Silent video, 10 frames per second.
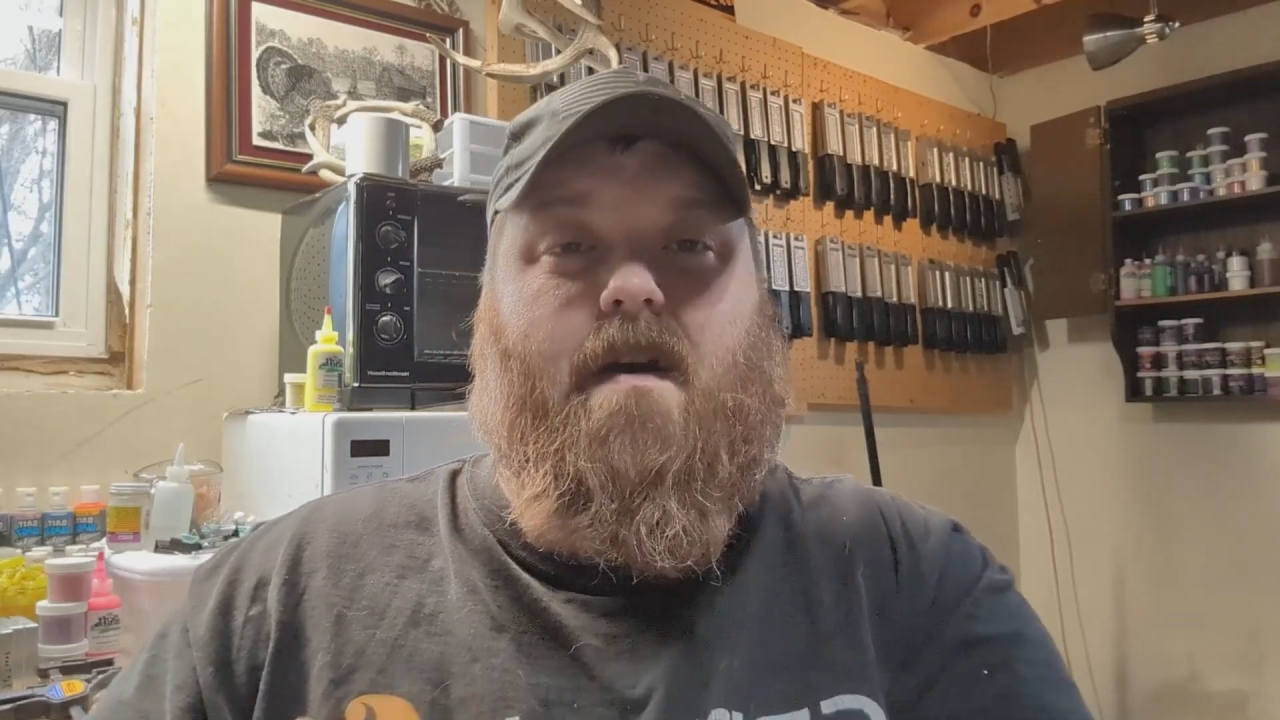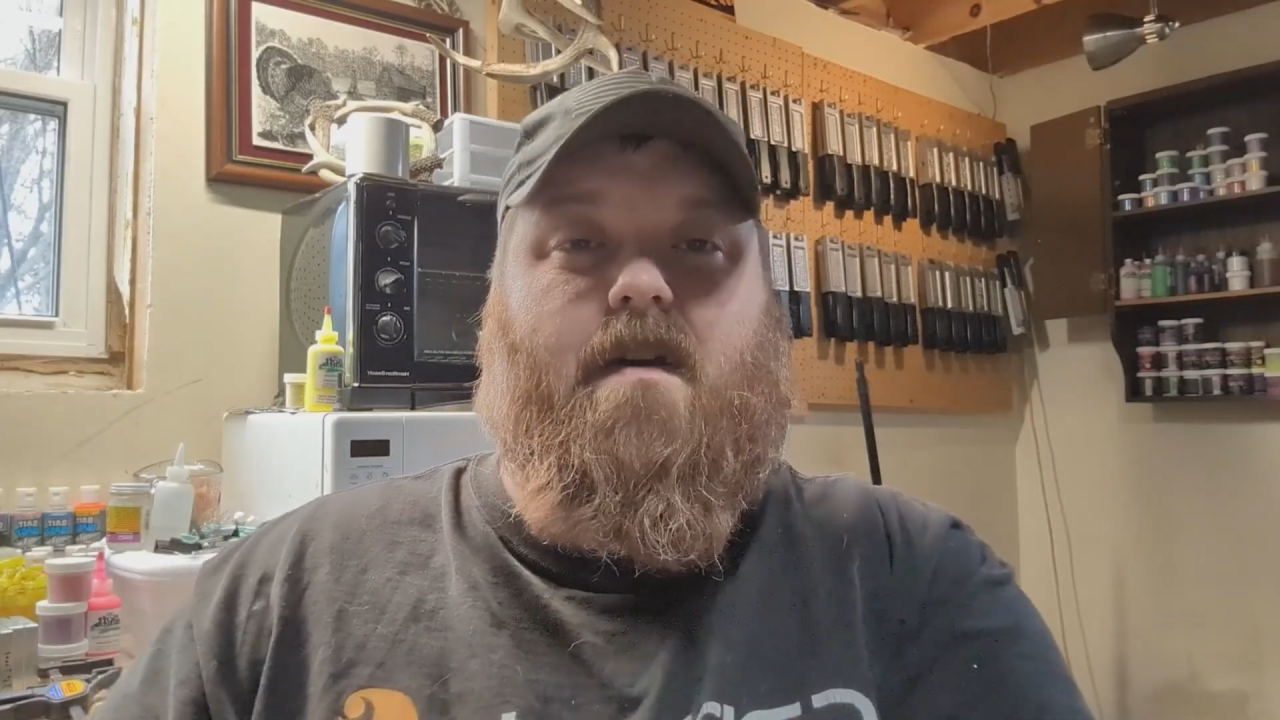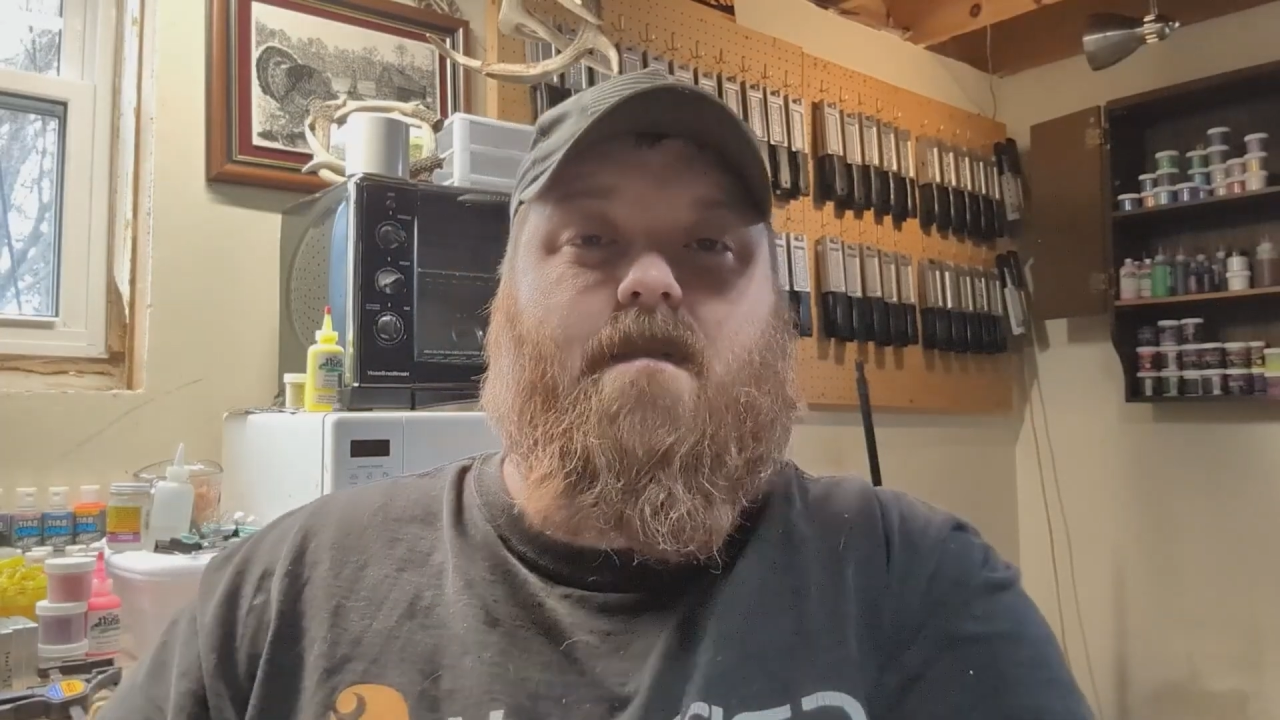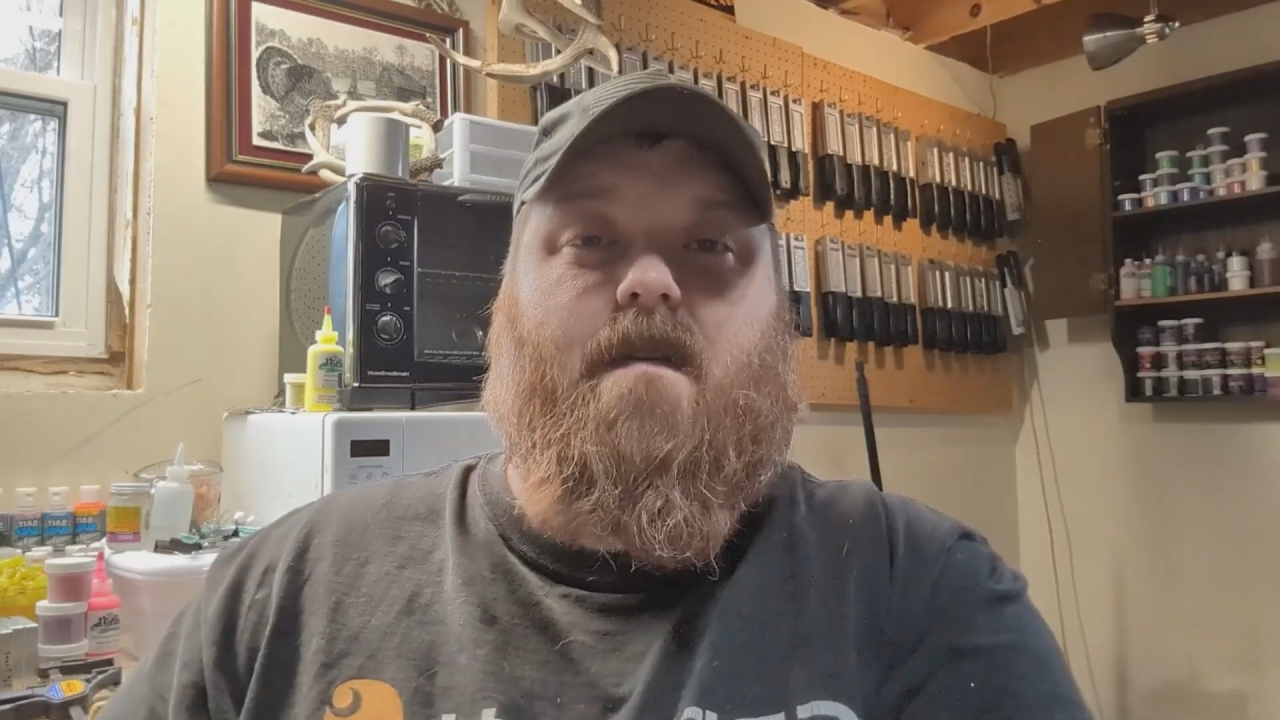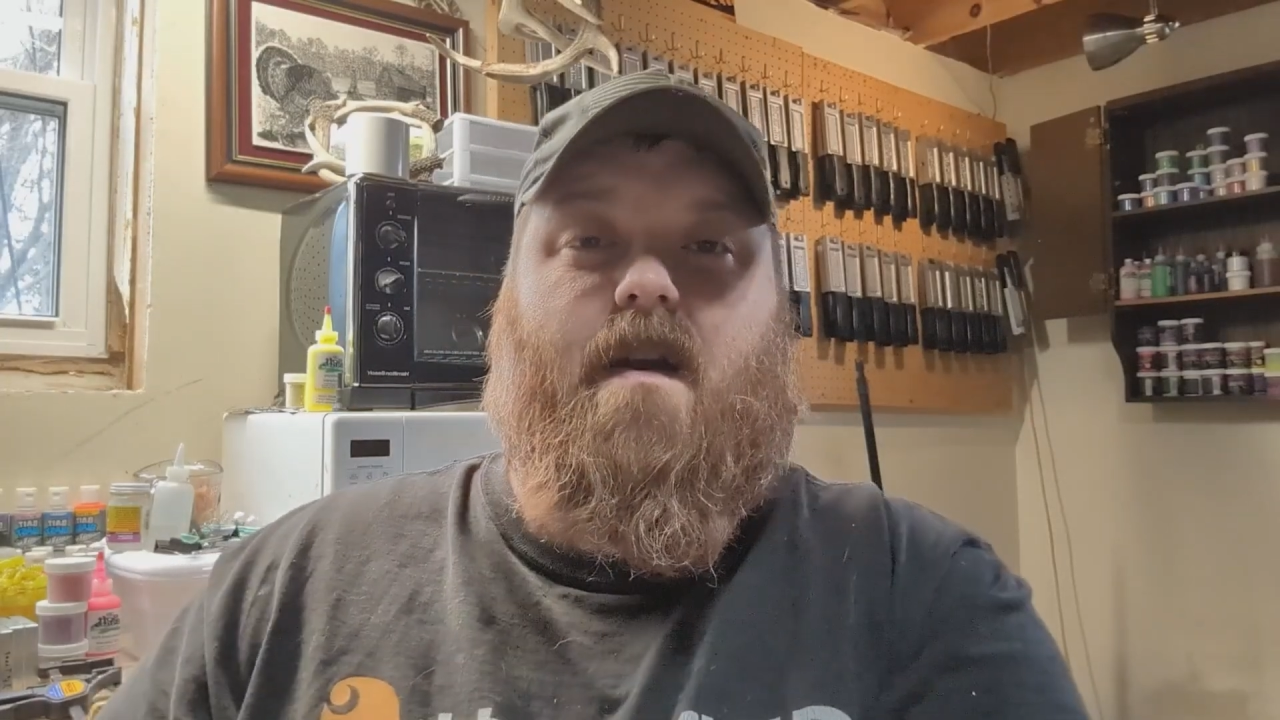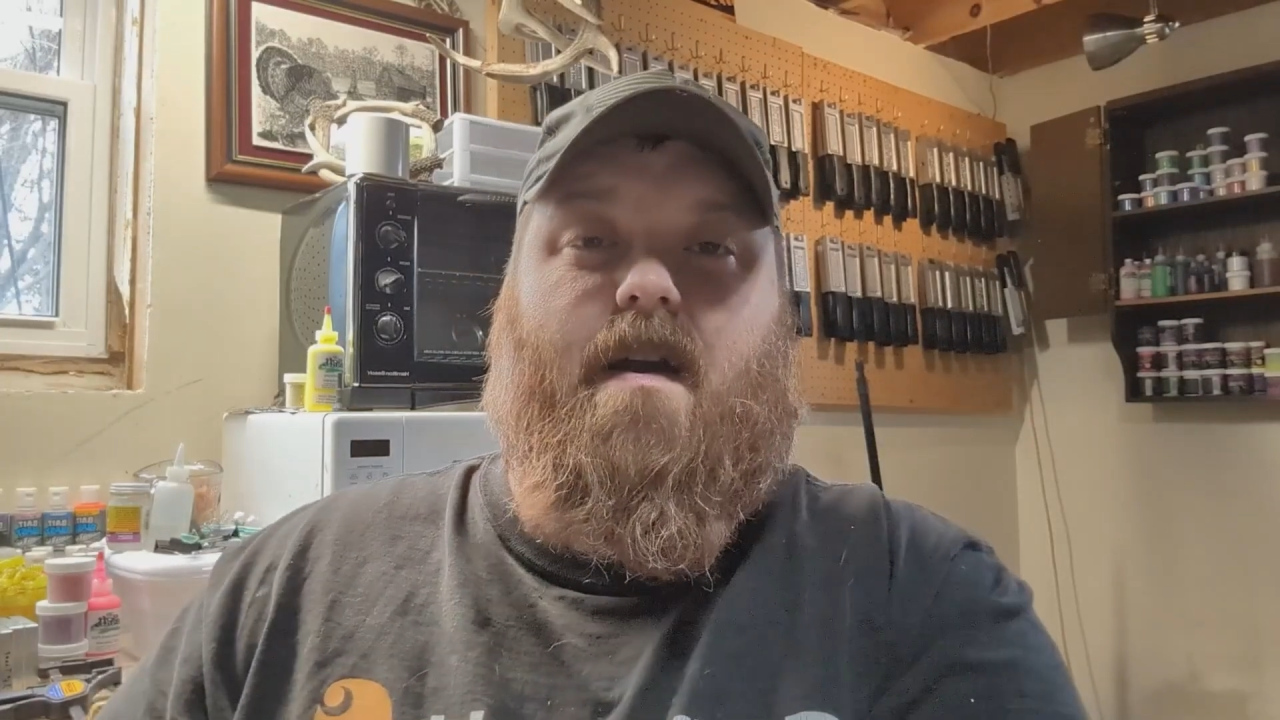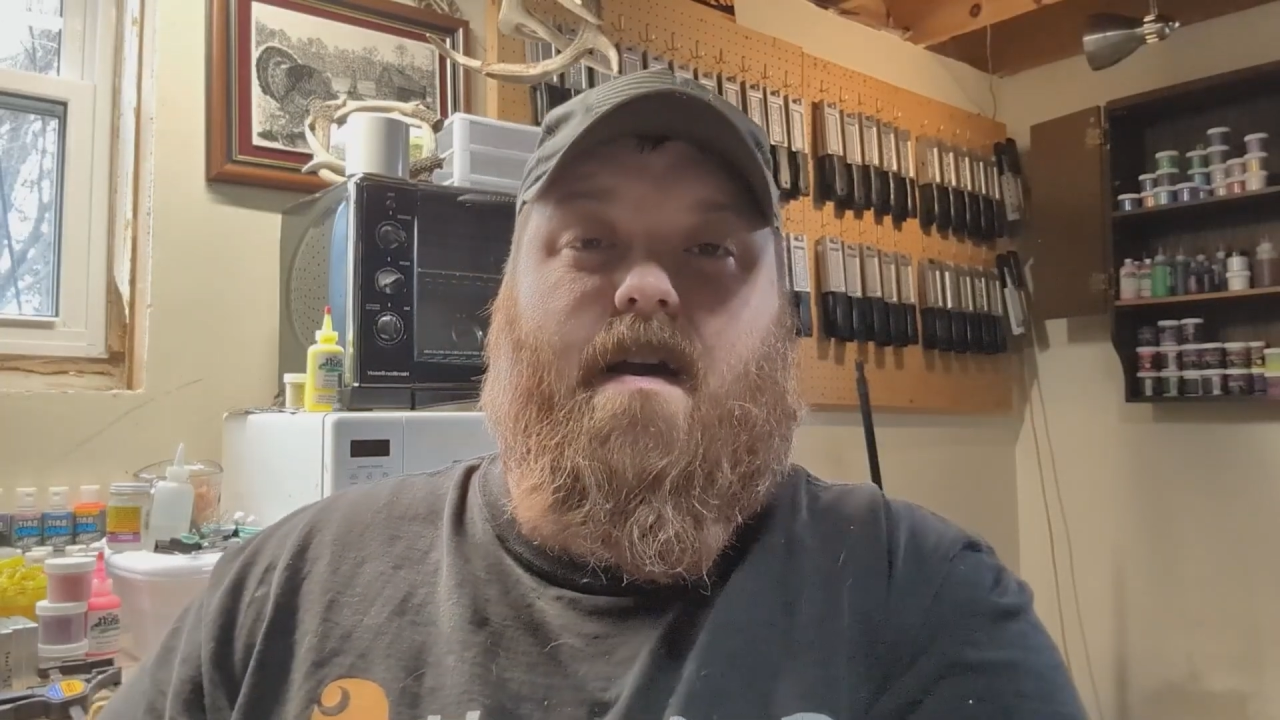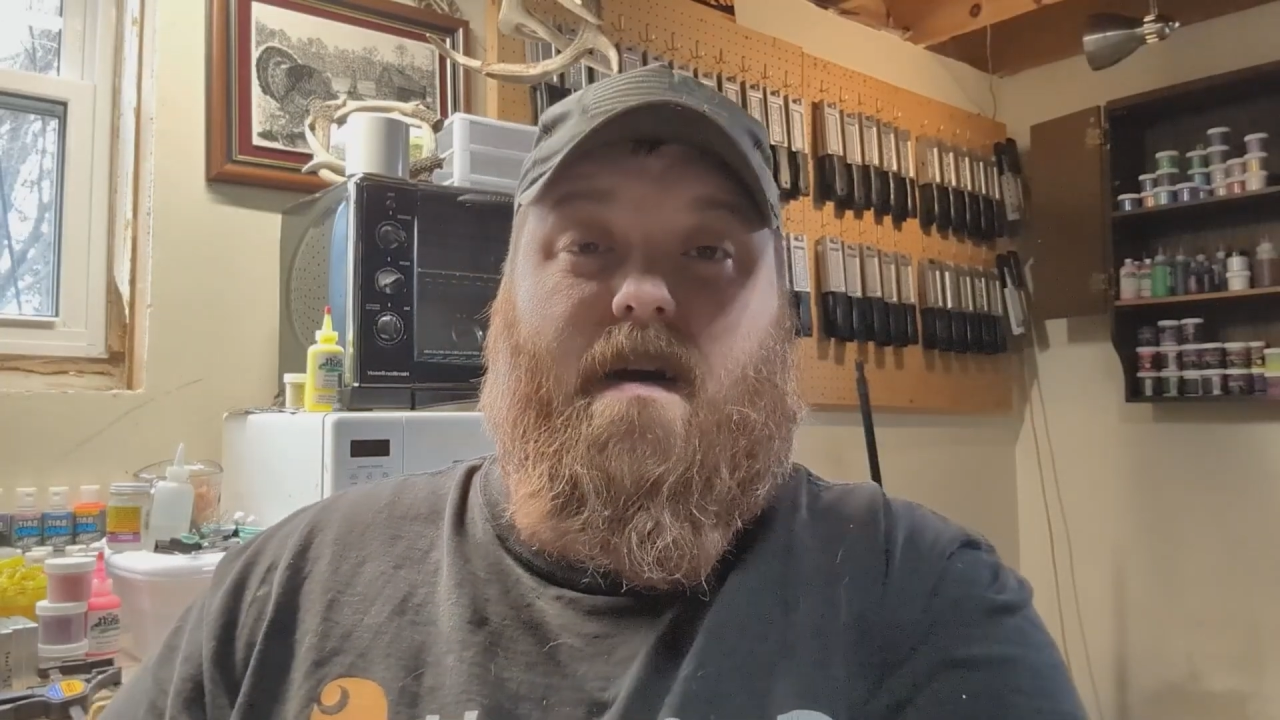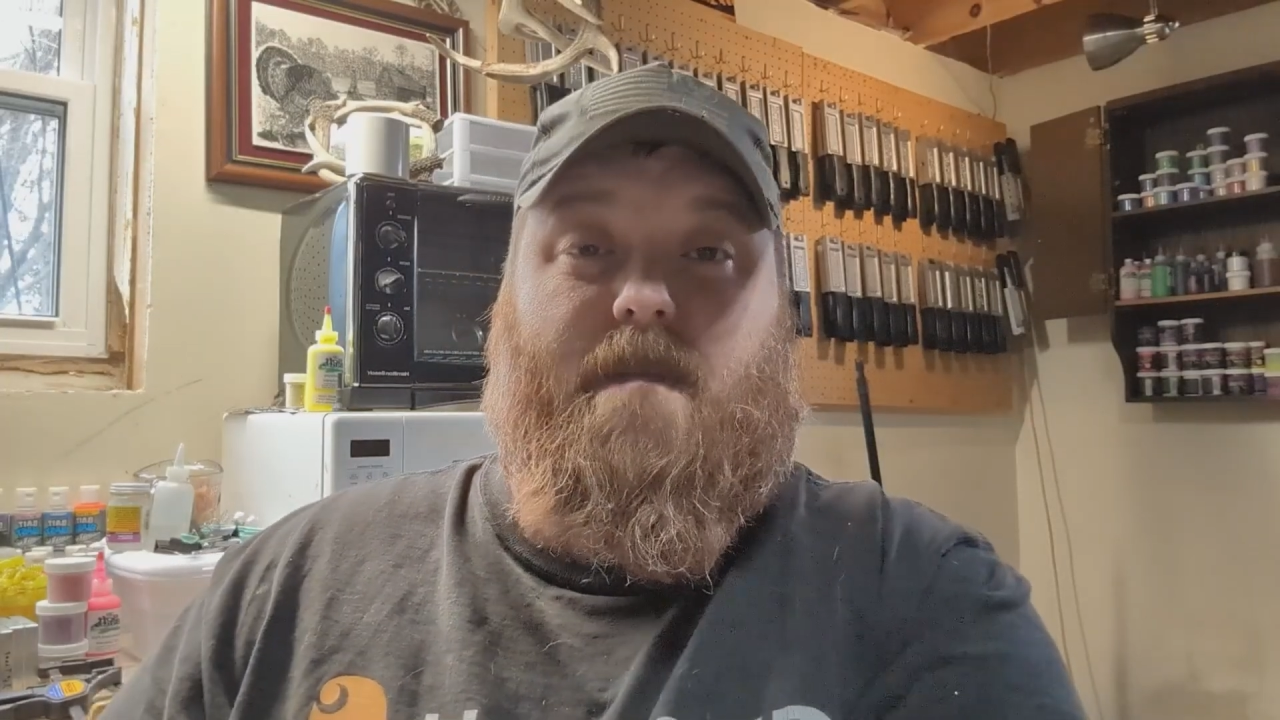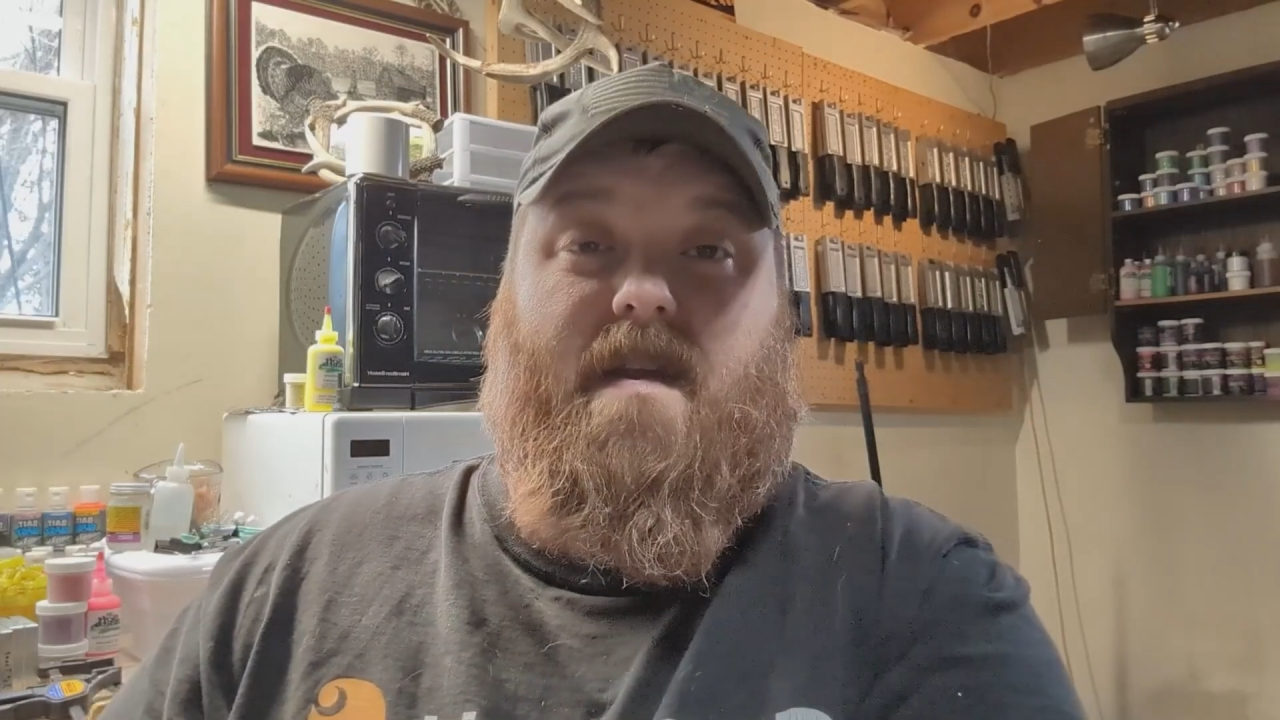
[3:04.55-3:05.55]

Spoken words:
how